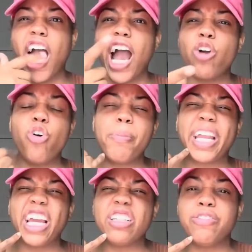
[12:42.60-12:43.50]
I call
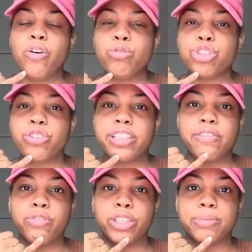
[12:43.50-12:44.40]
Michaela phone, straight
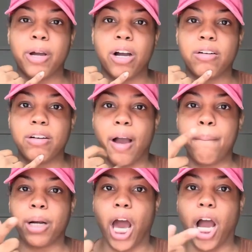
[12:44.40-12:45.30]
to voicemail. I'm
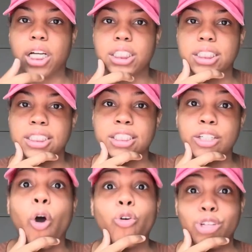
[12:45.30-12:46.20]
blocked.
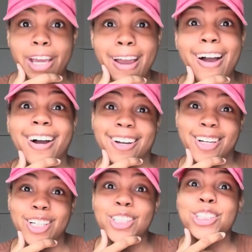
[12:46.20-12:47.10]
Oh, yeah.
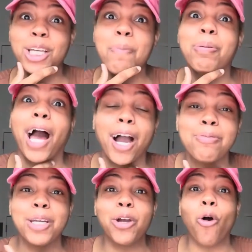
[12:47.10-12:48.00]
She blocked
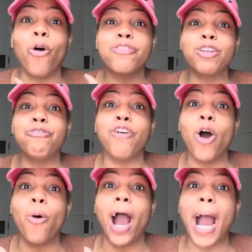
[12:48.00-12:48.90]
me off the
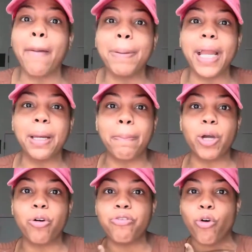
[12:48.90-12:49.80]
phone I pay the
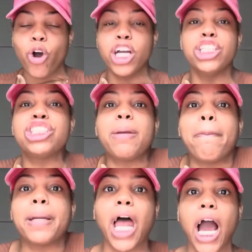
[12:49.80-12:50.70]
bill for. She
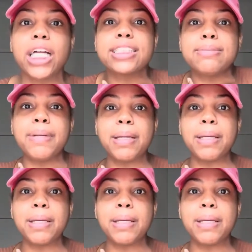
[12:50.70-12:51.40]
blocks me.